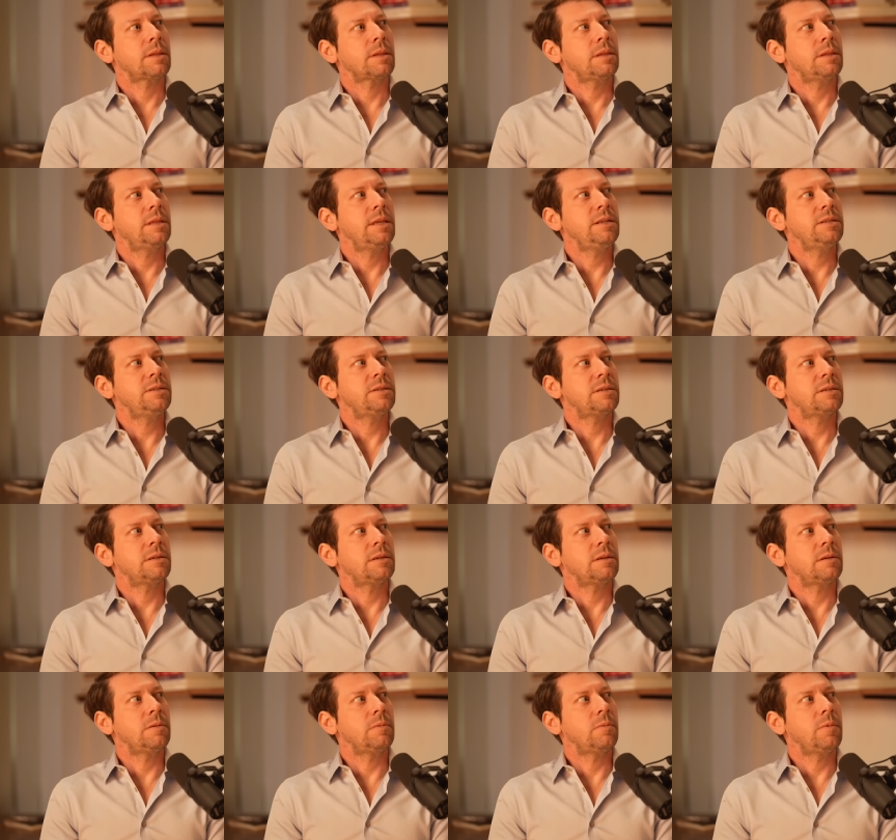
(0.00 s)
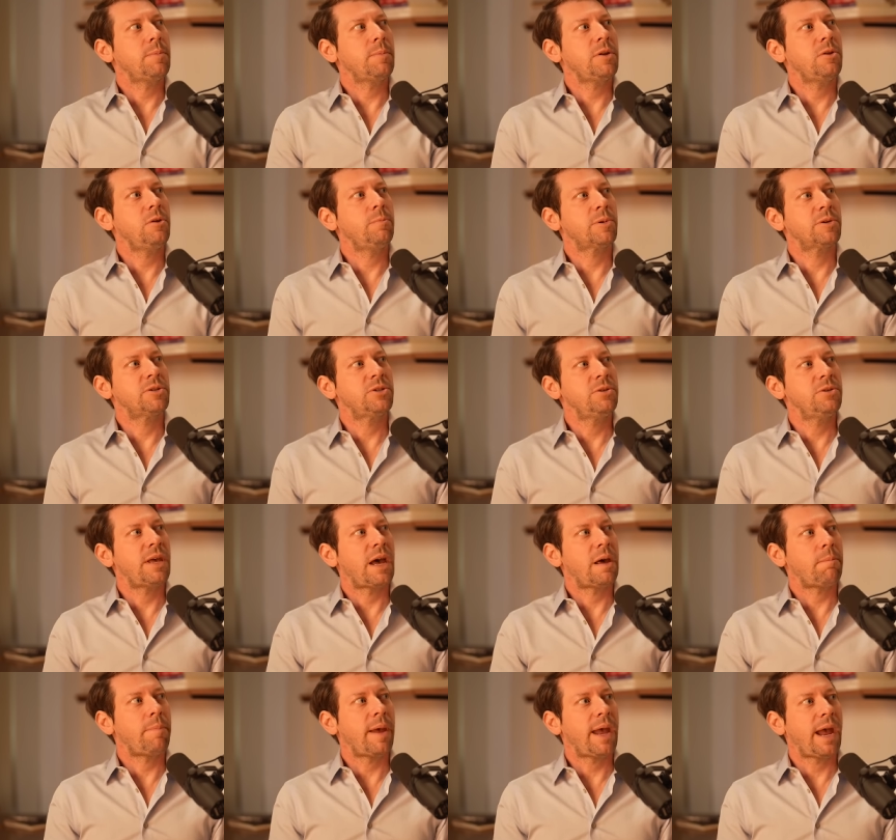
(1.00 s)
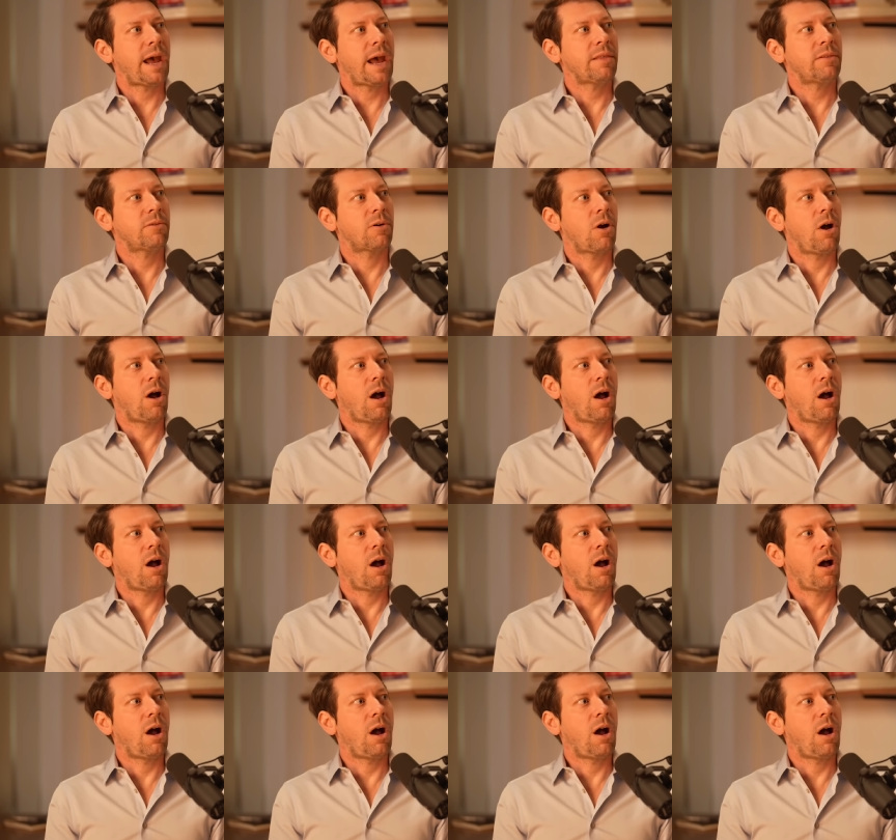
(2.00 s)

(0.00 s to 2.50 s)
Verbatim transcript: these women who pursue that path are